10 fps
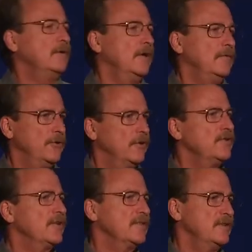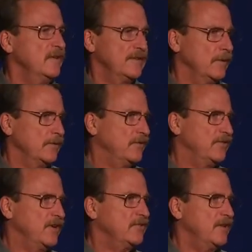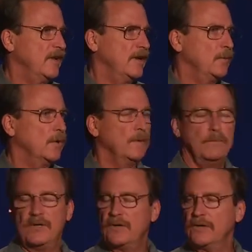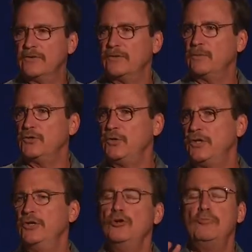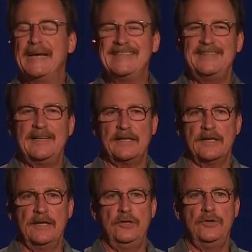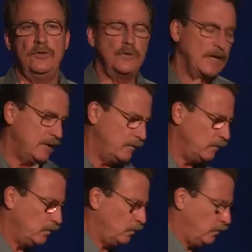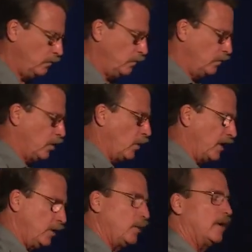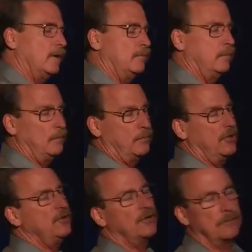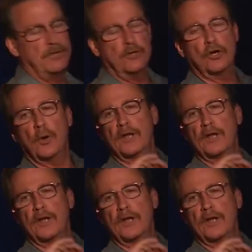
If you're interested in this, I would suggest it to anyone, because what you can do, basically, you can go anywhere, put it in your computer, go